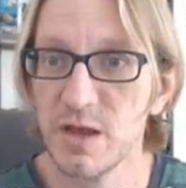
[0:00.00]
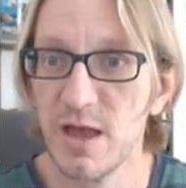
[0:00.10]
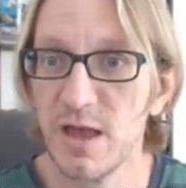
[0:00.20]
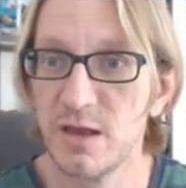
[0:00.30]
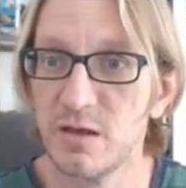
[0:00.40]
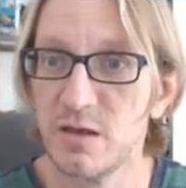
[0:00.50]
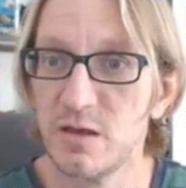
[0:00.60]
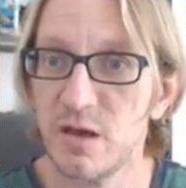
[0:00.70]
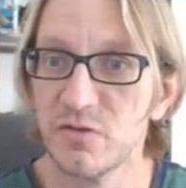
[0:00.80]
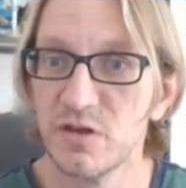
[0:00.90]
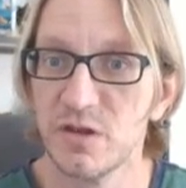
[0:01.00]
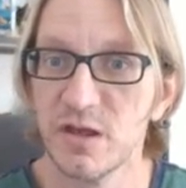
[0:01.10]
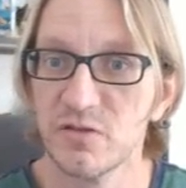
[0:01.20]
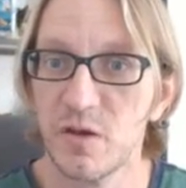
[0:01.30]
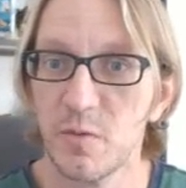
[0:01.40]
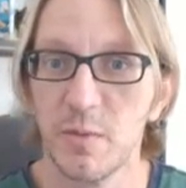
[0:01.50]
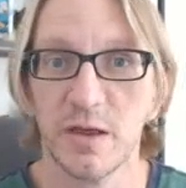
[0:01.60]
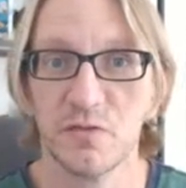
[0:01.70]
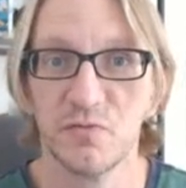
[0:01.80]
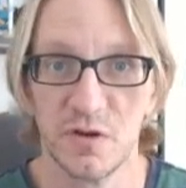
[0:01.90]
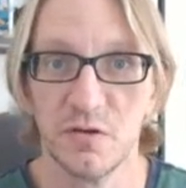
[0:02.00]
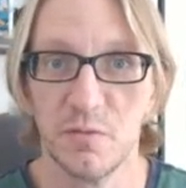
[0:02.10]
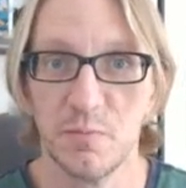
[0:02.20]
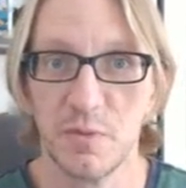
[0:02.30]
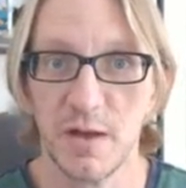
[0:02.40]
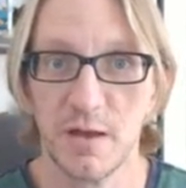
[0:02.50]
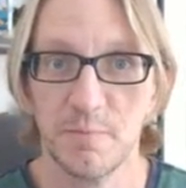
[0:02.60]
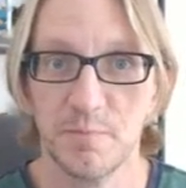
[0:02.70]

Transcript: and I'll see you next time on my next video. Bye bye.